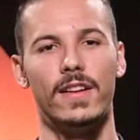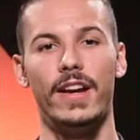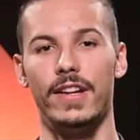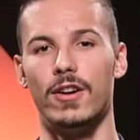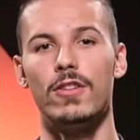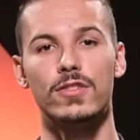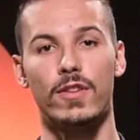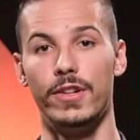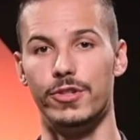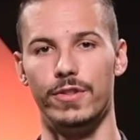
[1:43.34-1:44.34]
It
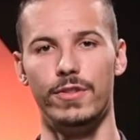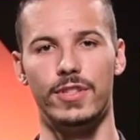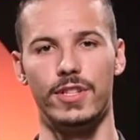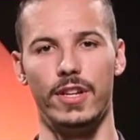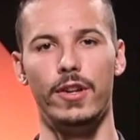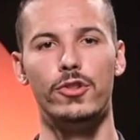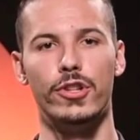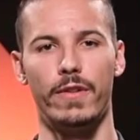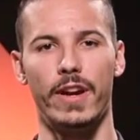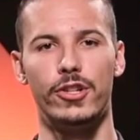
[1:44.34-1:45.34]
also introduces a new
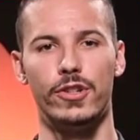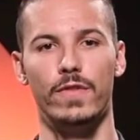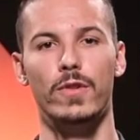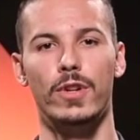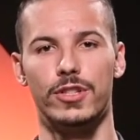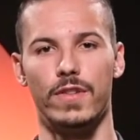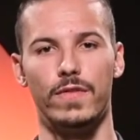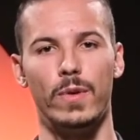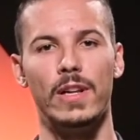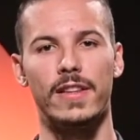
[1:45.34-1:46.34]
generation of
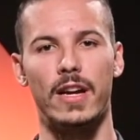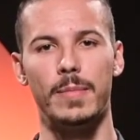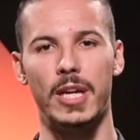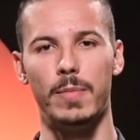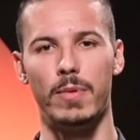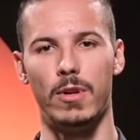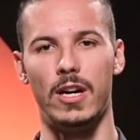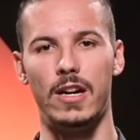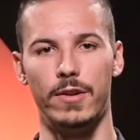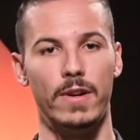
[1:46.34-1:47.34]
Dewesoft real-time capable
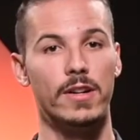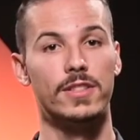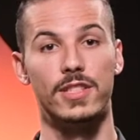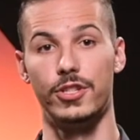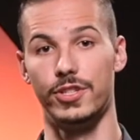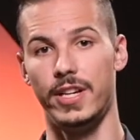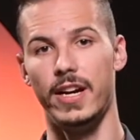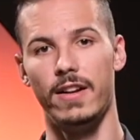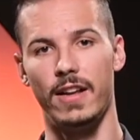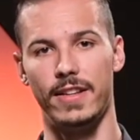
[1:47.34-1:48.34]
hardware, such as the
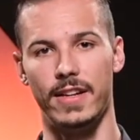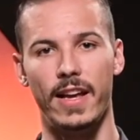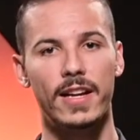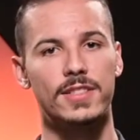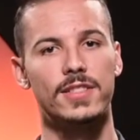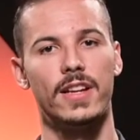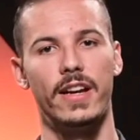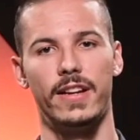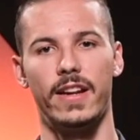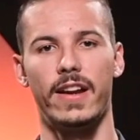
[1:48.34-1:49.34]
Iolite L X,
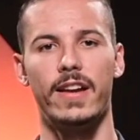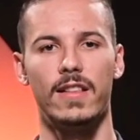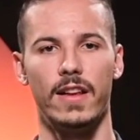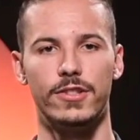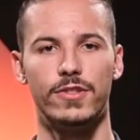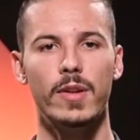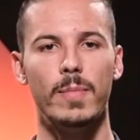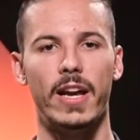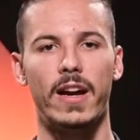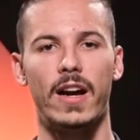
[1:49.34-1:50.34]
and can handle
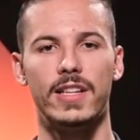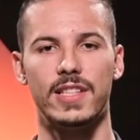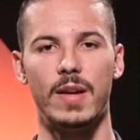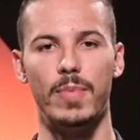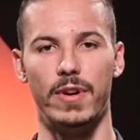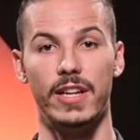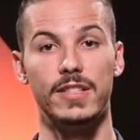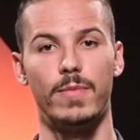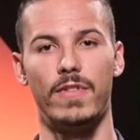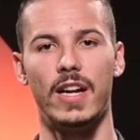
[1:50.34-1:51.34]
extremely high sample
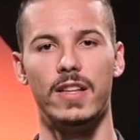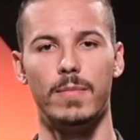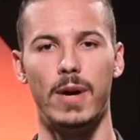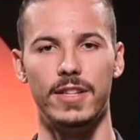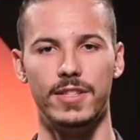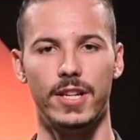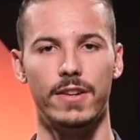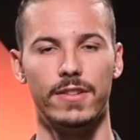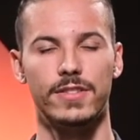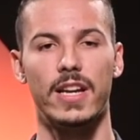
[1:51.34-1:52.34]
rates provided by the
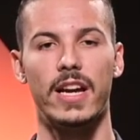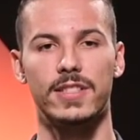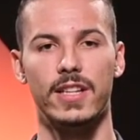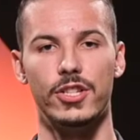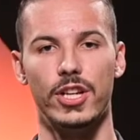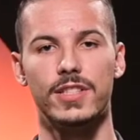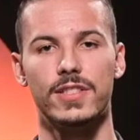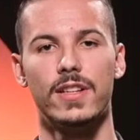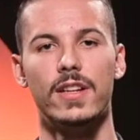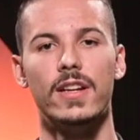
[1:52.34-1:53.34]
series X H
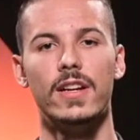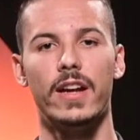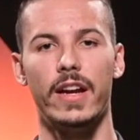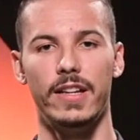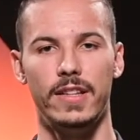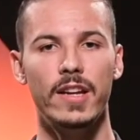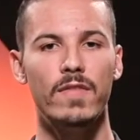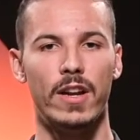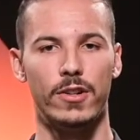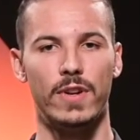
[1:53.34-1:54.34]
S. It
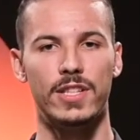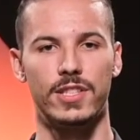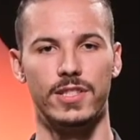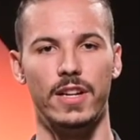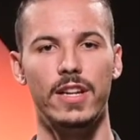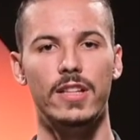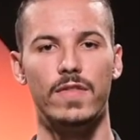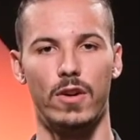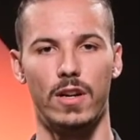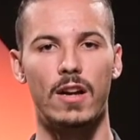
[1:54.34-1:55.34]
even addresses the need
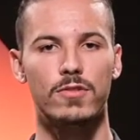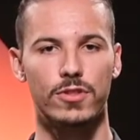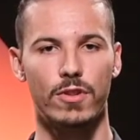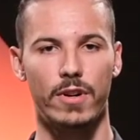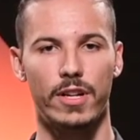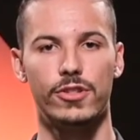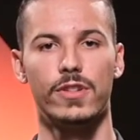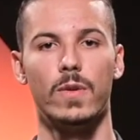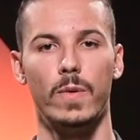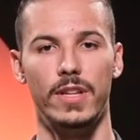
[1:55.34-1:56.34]
for cloud storage
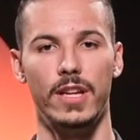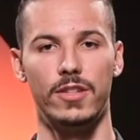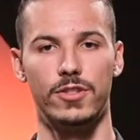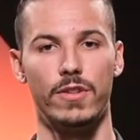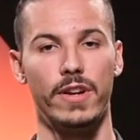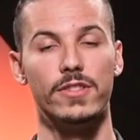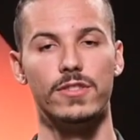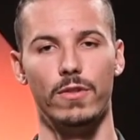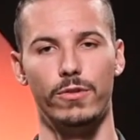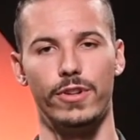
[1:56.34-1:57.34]
with the Historian
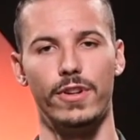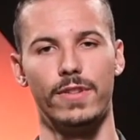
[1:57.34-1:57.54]
solution.